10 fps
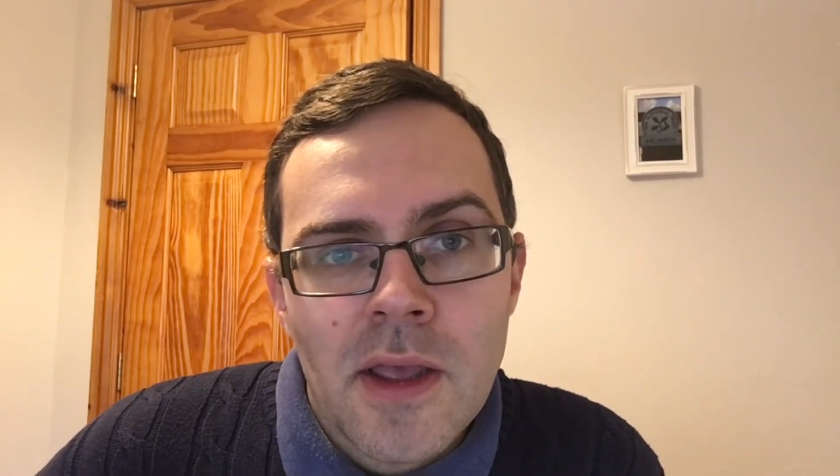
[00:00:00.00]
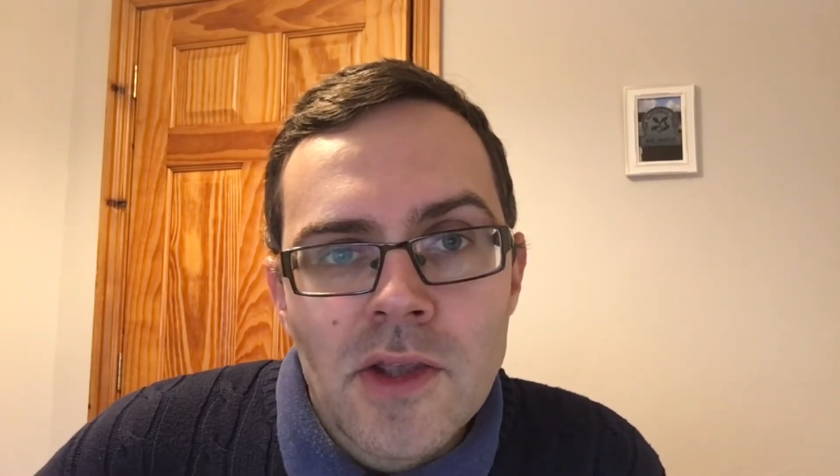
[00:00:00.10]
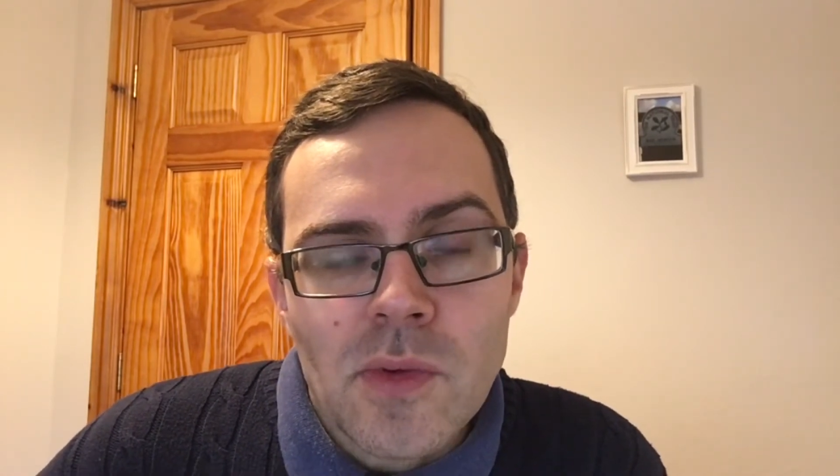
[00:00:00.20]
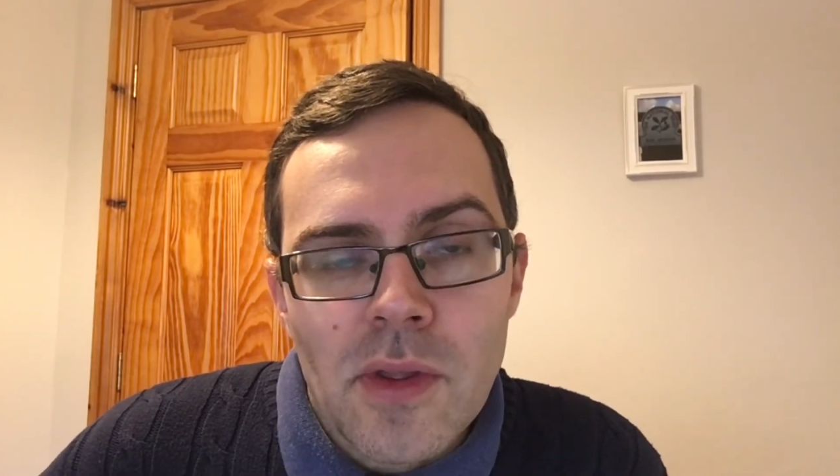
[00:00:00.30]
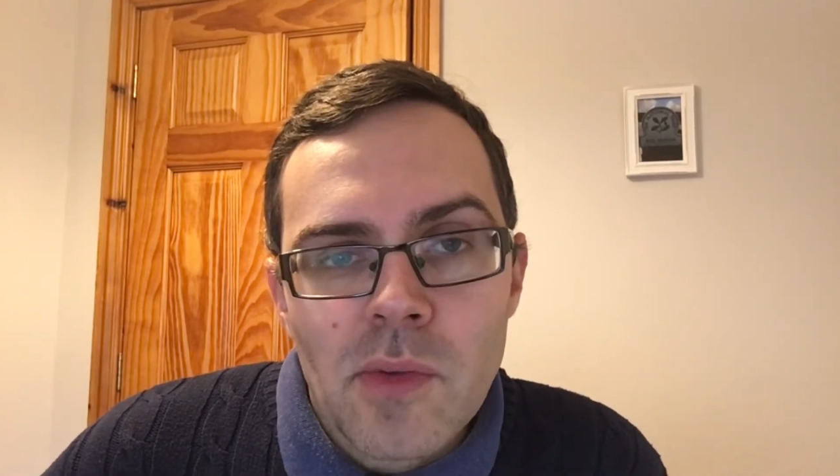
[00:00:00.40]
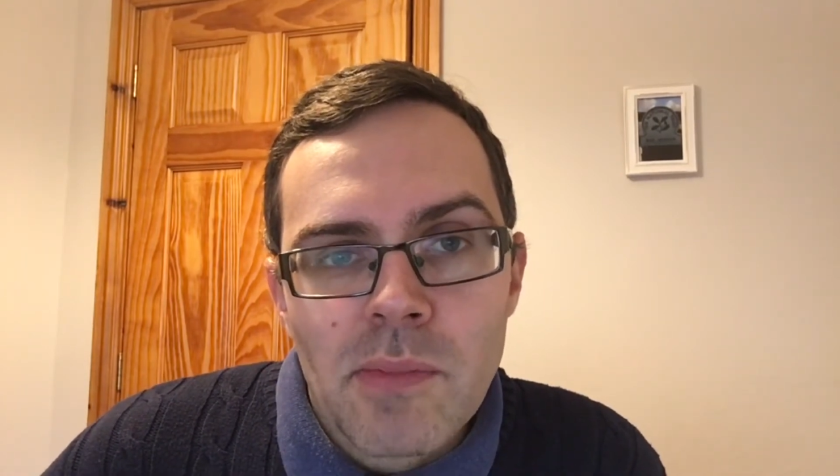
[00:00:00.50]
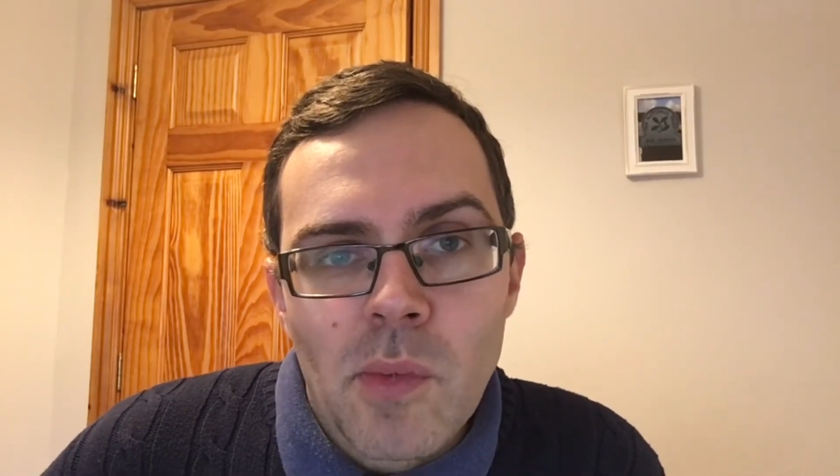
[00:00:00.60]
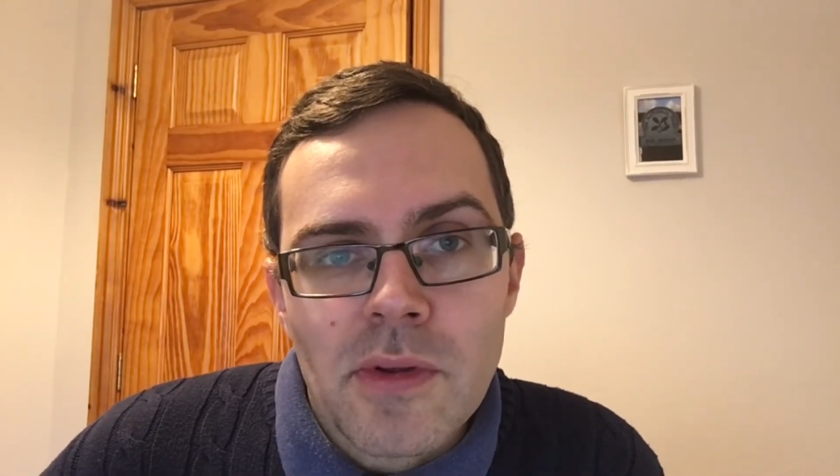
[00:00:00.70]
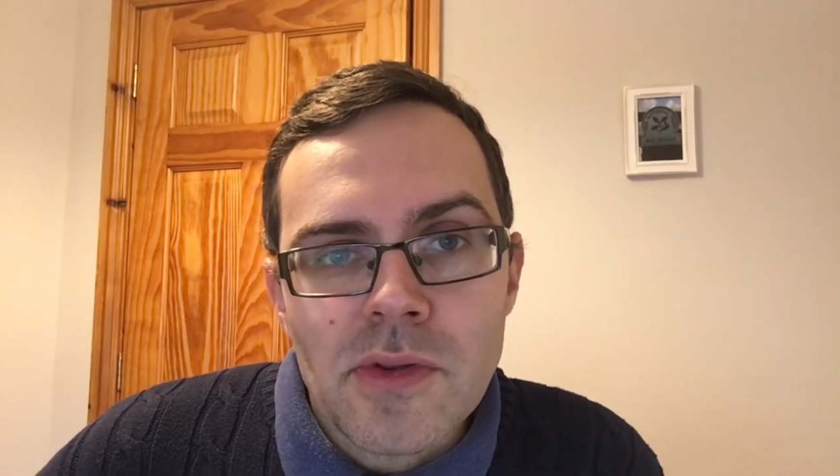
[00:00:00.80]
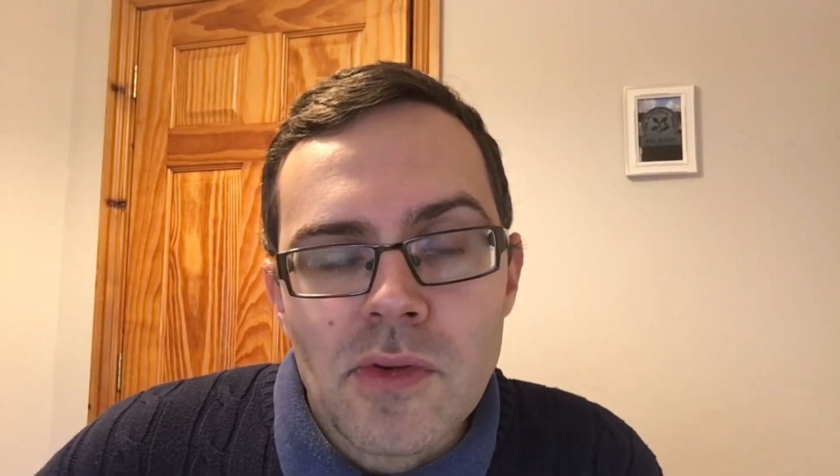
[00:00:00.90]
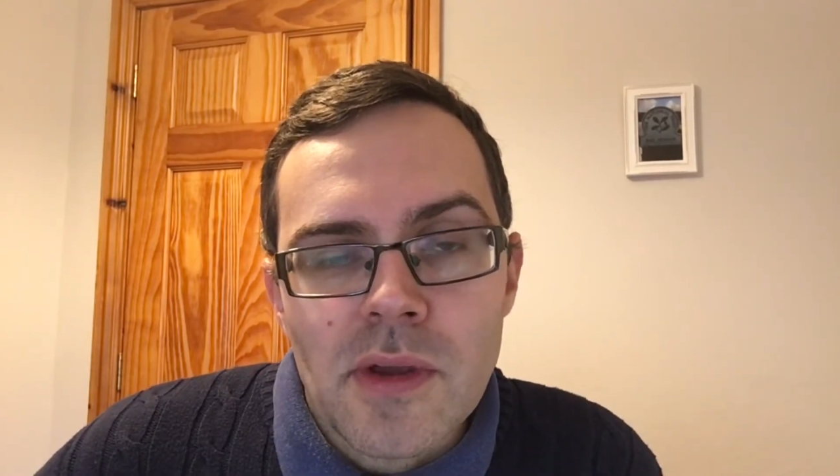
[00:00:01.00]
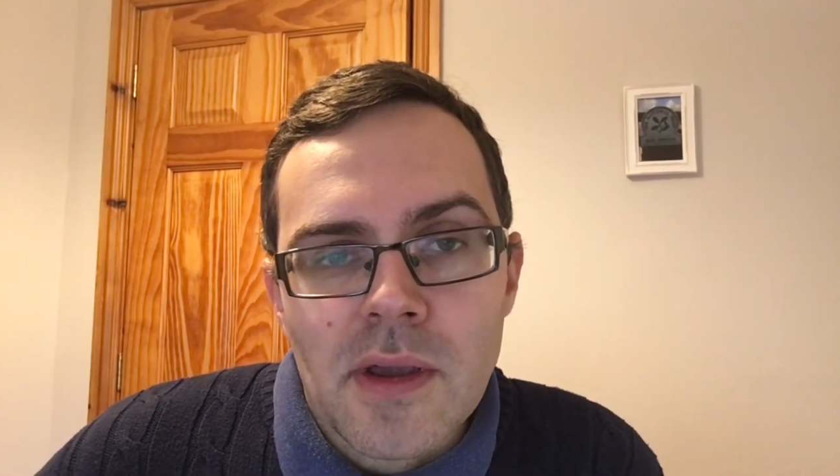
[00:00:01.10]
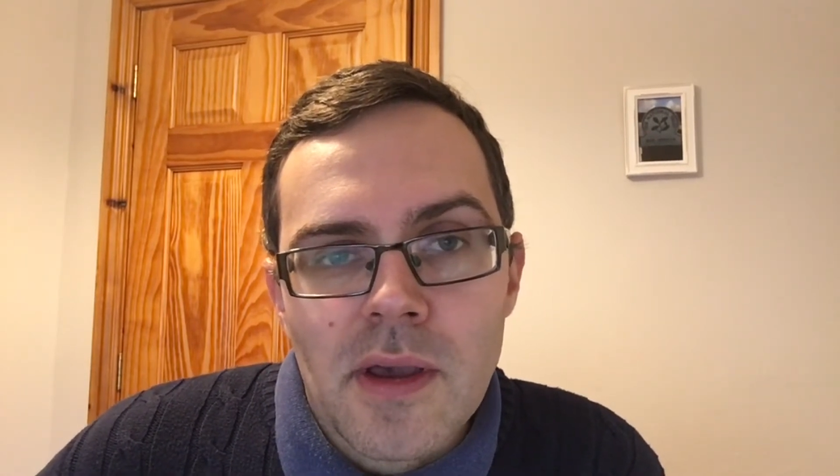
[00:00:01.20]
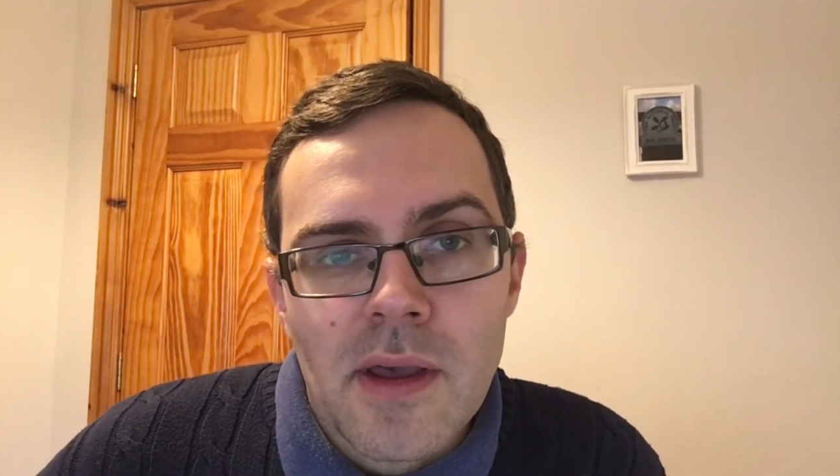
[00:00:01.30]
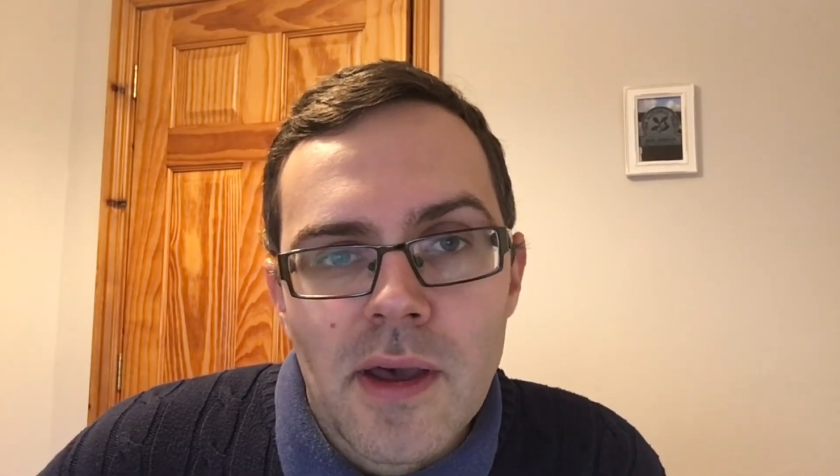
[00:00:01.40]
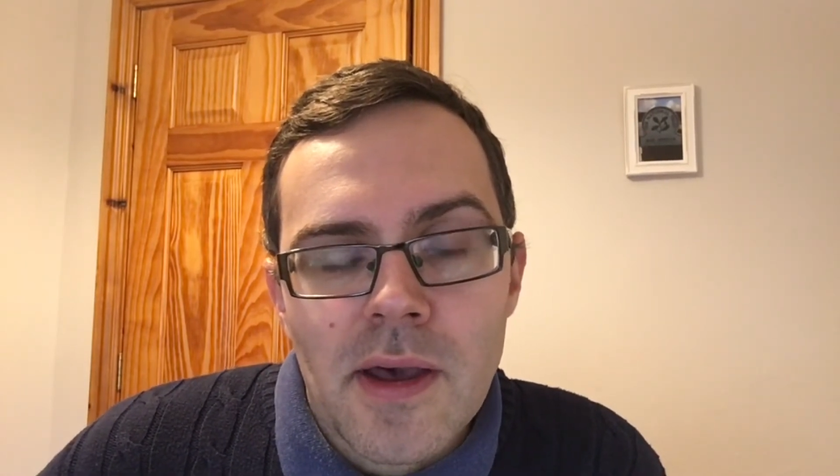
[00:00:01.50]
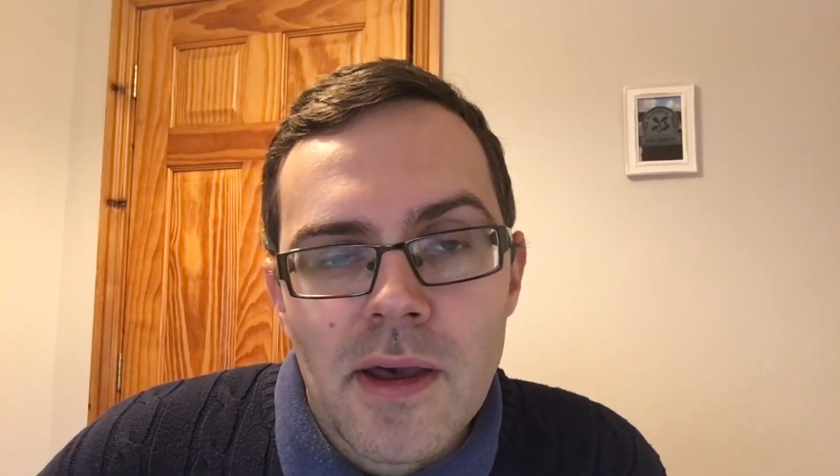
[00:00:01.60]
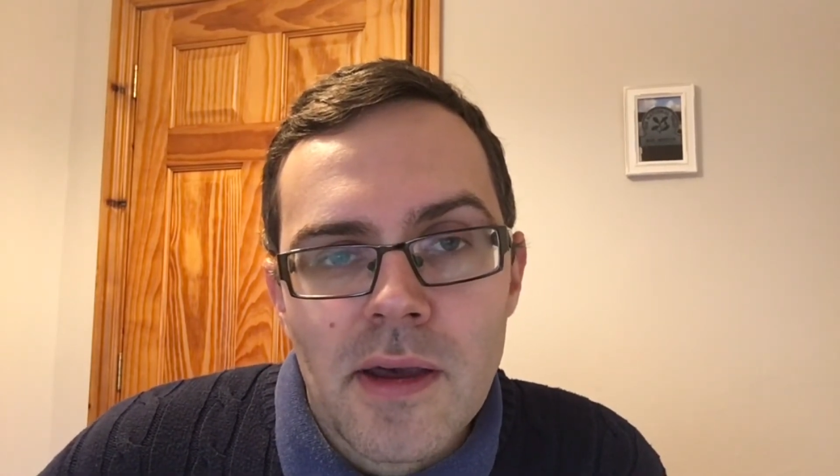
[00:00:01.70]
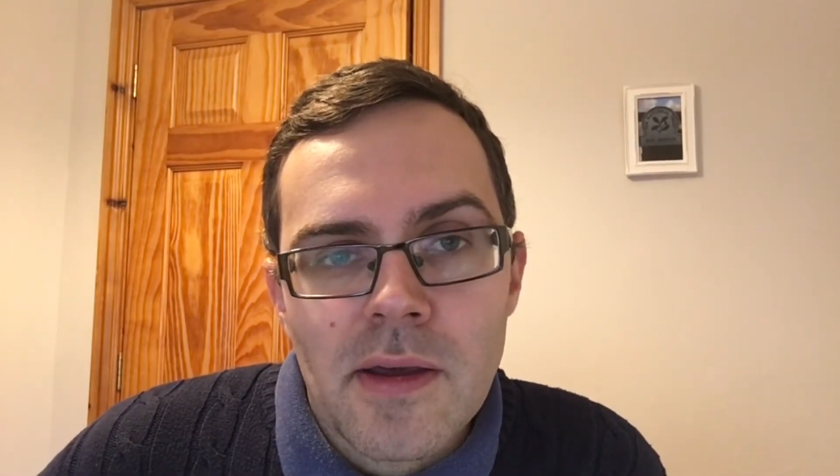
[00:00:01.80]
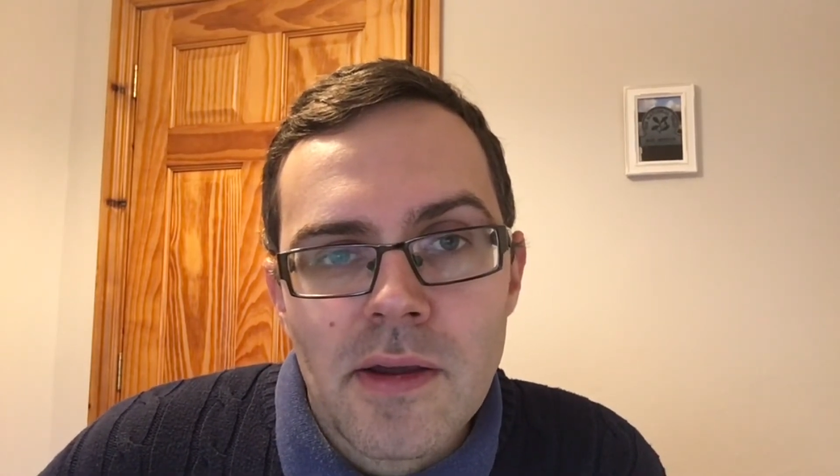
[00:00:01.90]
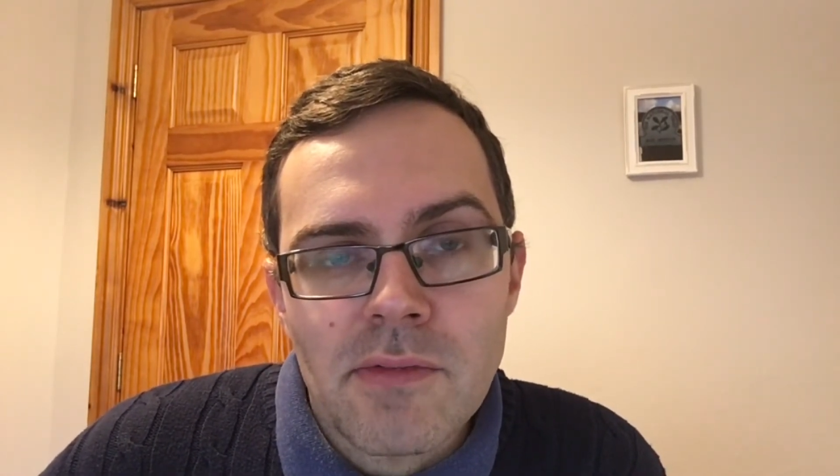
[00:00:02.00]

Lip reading: So I thought it would be worth doing a